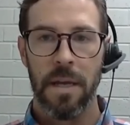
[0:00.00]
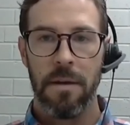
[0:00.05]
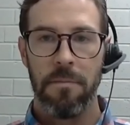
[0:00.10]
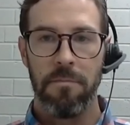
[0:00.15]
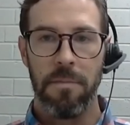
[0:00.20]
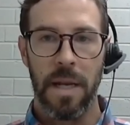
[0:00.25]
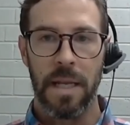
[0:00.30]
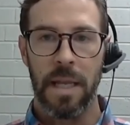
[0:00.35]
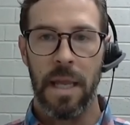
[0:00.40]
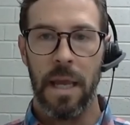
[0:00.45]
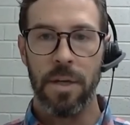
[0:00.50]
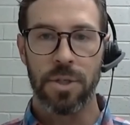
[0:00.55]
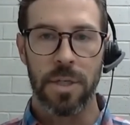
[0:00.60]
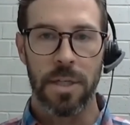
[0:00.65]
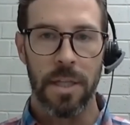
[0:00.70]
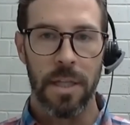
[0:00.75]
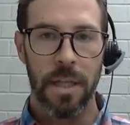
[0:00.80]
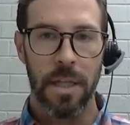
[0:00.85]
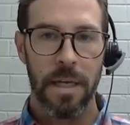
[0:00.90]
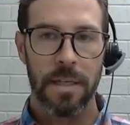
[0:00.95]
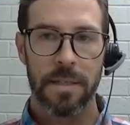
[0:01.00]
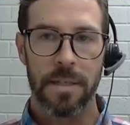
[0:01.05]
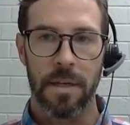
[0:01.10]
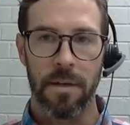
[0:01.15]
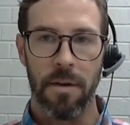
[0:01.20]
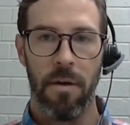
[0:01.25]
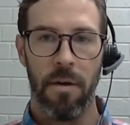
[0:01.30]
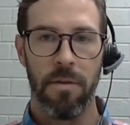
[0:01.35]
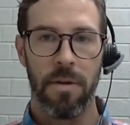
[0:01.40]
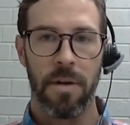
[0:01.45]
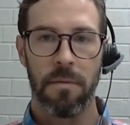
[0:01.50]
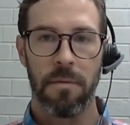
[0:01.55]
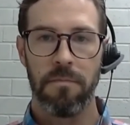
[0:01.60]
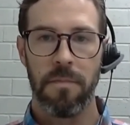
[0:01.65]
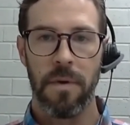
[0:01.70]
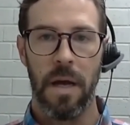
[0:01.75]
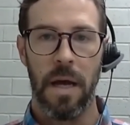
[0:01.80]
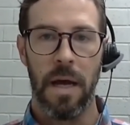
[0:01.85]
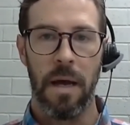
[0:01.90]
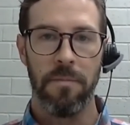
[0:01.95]
medication list and all
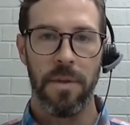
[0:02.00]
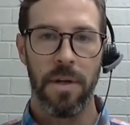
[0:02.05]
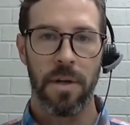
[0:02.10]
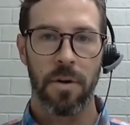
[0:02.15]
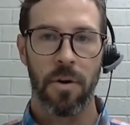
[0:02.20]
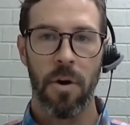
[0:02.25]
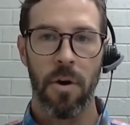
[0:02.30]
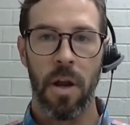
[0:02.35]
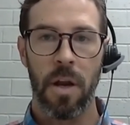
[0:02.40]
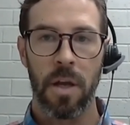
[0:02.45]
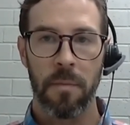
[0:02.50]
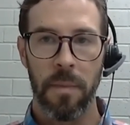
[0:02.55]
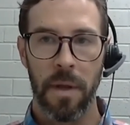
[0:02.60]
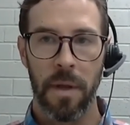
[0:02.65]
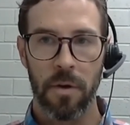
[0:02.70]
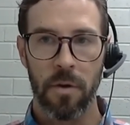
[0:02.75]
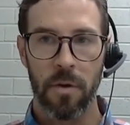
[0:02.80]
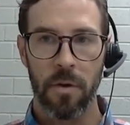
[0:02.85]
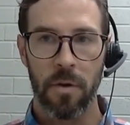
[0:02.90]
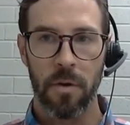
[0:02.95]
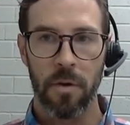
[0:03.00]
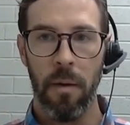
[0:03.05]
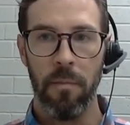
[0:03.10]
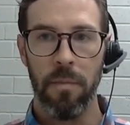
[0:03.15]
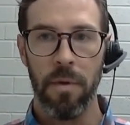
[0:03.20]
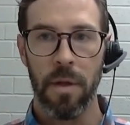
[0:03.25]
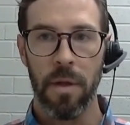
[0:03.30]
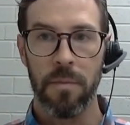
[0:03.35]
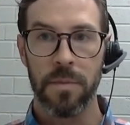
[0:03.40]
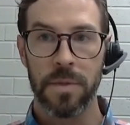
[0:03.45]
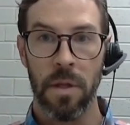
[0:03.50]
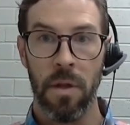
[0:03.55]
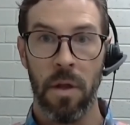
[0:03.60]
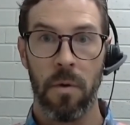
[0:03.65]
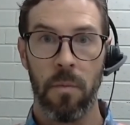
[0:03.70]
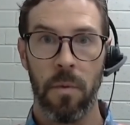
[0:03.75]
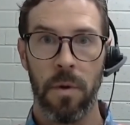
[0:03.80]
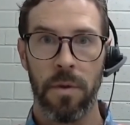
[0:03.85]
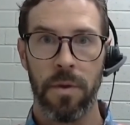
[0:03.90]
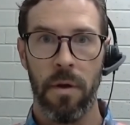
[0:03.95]
their chronic medical problems,
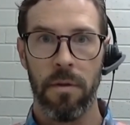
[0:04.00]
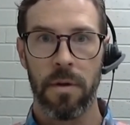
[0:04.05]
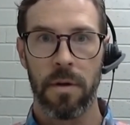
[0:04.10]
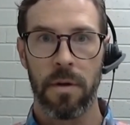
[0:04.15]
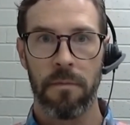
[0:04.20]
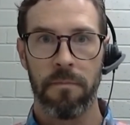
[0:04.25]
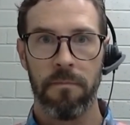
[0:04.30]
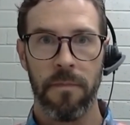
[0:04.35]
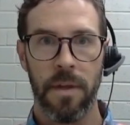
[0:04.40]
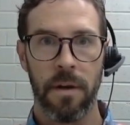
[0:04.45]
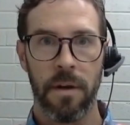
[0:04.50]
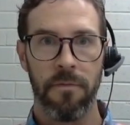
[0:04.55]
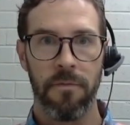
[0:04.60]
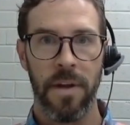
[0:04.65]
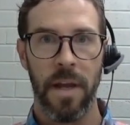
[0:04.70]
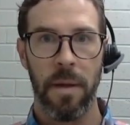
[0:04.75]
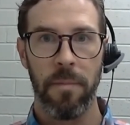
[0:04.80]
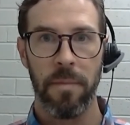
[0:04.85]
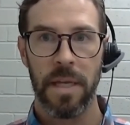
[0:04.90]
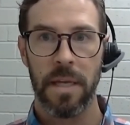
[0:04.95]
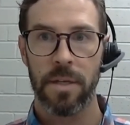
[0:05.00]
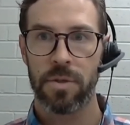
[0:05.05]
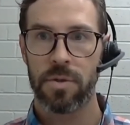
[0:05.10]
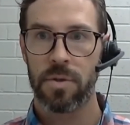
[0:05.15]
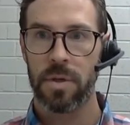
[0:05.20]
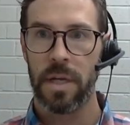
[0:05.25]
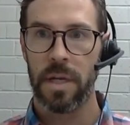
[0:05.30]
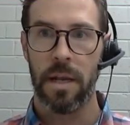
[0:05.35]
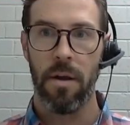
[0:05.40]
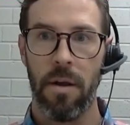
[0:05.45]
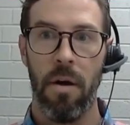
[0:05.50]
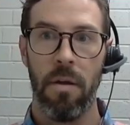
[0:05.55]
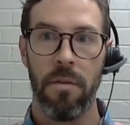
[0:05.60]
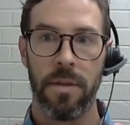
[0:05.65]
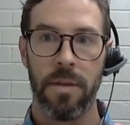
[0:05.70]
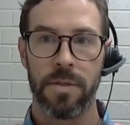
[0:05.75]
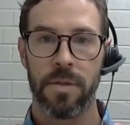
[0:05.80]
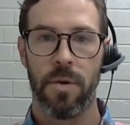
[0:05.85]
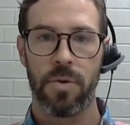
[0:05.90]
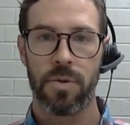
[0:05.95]
along with all their family history and the
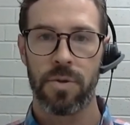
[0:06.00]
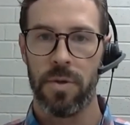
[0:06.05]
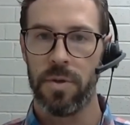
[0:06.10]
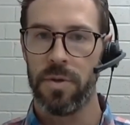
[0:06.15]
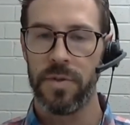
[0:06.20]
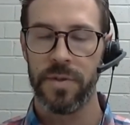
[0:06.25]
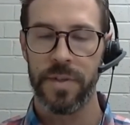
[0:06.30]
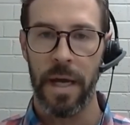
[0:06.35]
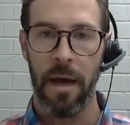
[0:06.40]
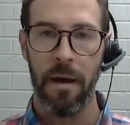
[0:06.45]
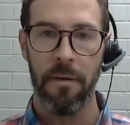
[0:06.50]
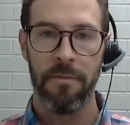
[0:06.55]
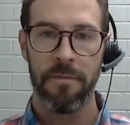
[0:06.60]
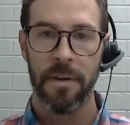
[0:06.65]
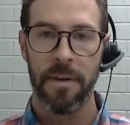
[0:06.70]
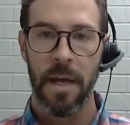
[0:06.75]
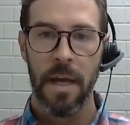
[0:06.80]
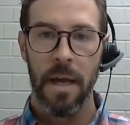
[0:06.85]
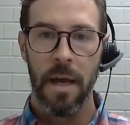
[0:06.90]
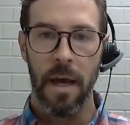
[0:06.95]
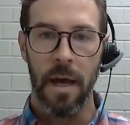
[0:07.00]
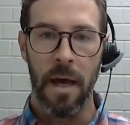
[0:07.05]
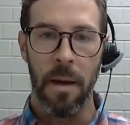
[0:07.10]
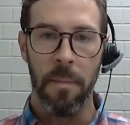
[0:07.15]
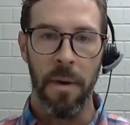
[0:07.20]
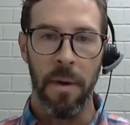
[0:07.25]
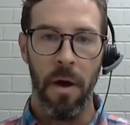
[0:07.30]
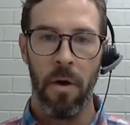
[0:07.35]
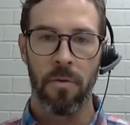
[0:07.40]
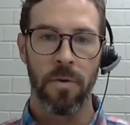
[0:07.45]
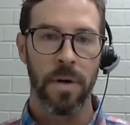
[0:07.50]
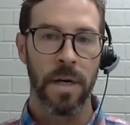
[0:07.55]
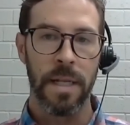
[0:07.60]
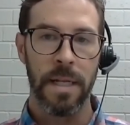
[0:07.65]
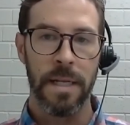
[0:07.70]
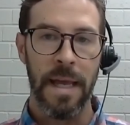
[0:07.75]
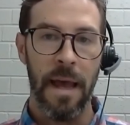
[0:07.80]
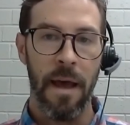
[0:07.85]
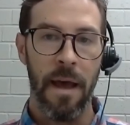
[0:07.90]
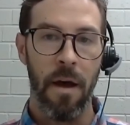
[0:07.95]
social stuff already
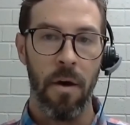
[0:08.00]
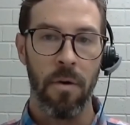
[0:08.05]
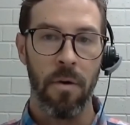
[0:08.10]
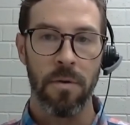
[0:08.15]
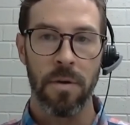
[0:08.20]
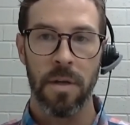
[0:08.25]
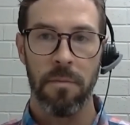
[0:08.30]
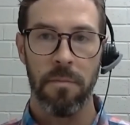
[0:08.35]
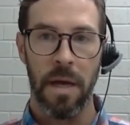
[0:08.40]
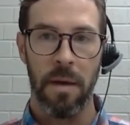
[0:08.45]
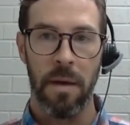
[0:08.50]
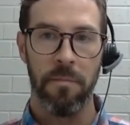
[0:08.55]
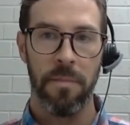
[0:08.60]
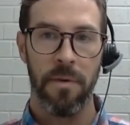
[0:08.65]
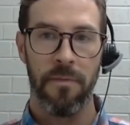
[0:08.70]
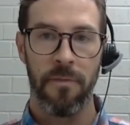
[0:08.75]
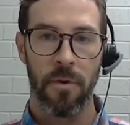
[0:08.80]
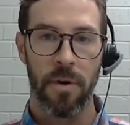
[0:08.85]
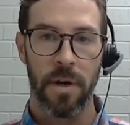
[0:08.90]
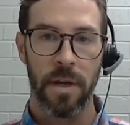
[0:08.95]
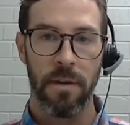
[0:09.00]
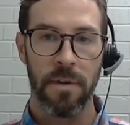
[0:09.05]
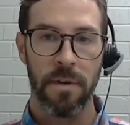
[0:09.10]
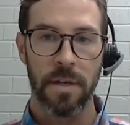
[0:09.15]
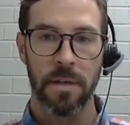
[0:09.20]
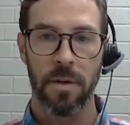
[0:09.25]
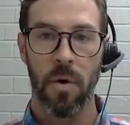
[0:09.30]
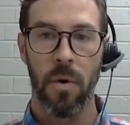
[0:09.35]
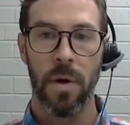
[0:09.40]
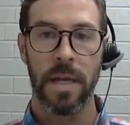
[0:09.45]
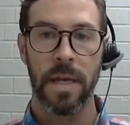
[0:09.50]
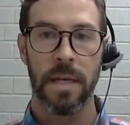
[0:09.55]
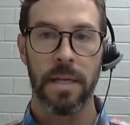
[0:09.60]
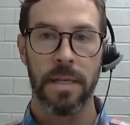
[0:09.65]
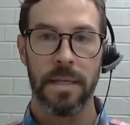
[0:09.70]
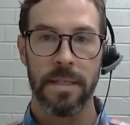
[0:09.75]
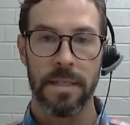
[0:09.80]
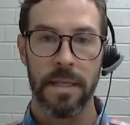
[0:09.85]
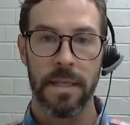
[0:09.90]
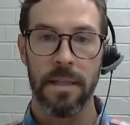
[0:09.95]
down before even going in to
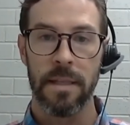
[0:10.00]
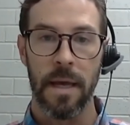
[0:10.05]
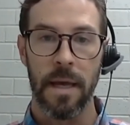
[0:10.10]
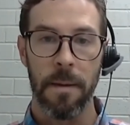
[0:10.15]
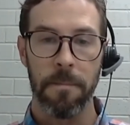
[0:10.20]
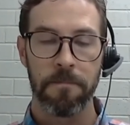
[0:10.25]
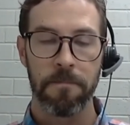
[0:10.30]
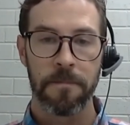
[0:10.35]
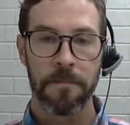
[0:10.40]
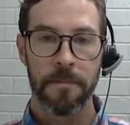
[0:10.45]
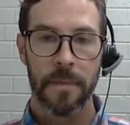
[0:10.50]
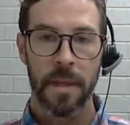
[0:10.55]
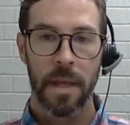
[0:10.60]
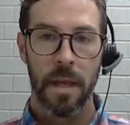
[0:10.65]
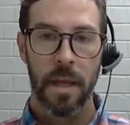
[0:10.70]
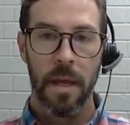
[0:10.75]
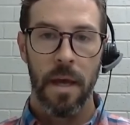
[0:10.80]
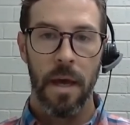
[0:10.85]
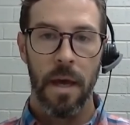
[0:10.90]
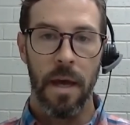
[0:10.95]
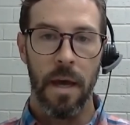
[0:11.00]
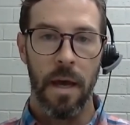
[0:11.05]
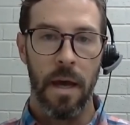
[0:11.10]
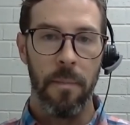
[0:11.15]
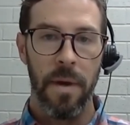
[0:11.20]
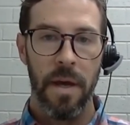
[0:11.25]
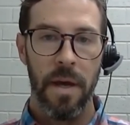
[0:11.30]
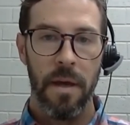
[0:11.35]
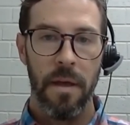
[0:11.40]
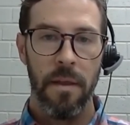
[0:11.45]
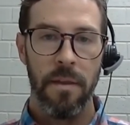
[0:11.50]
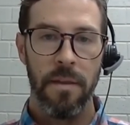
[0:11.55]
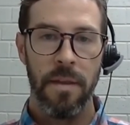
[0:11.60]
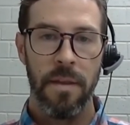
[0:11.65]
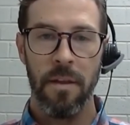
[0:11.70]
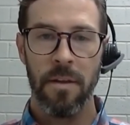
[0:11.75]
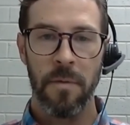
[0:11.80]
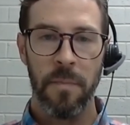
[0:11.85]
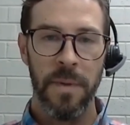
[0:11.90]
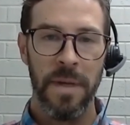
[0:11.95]
see them. The
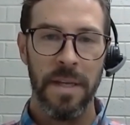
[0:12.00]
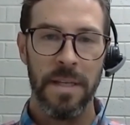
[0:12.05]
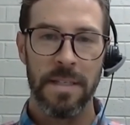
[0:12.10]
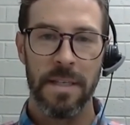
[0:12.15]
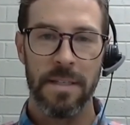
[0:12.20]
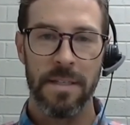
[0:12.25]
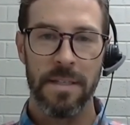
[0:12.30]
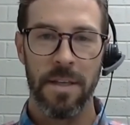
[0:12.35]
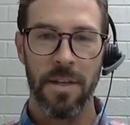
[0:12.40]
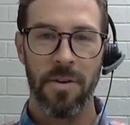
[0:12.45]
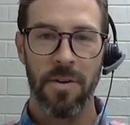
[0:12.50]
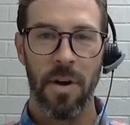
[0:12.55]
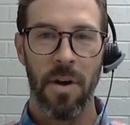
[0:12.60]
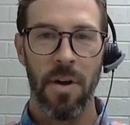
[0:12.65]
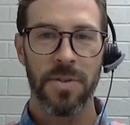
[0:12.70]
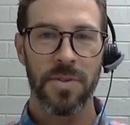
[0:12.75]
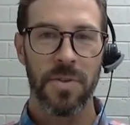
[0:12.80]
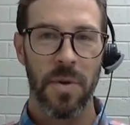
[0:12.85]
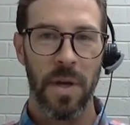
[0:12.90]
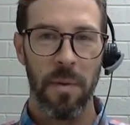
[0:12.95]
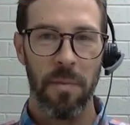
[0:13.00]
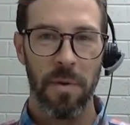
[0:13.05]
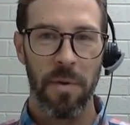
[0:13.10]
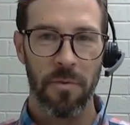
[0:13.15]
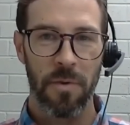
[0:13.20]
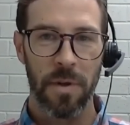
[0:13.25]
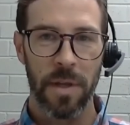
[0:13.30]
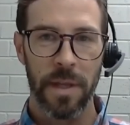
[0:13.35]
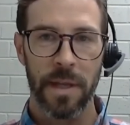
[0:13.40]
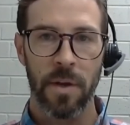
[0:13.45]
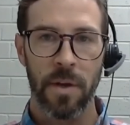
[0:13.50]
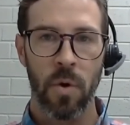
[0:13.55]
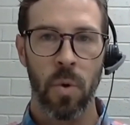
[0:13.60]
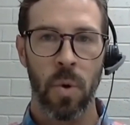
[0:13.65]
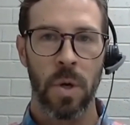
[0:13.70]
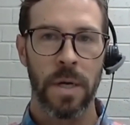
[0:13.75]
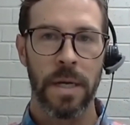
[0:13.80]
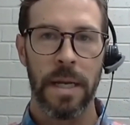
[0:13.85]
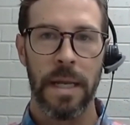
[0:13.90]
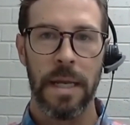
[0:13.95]
other piece is that you're also able to really
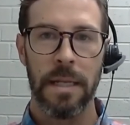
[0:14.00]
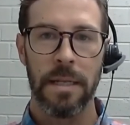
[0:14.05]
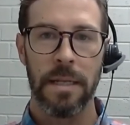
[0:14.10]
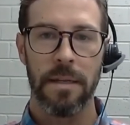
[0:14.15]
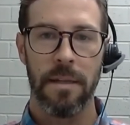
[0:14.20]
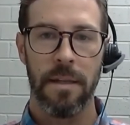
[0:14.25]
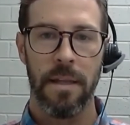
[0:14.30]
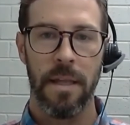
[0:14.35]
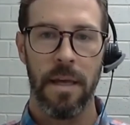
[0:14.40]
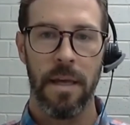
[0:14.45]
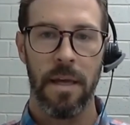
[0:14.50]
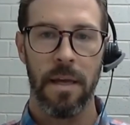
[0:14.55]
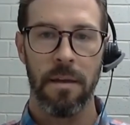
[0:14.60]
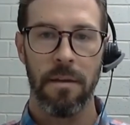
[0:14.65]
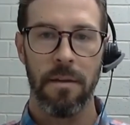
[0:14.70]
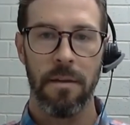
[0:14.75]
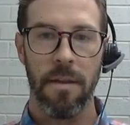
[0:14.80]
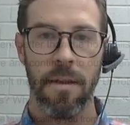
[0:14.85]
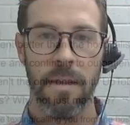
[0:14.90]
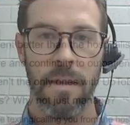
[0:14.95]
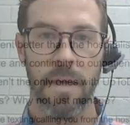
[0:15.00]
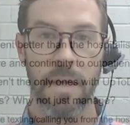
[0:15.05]
coordinate the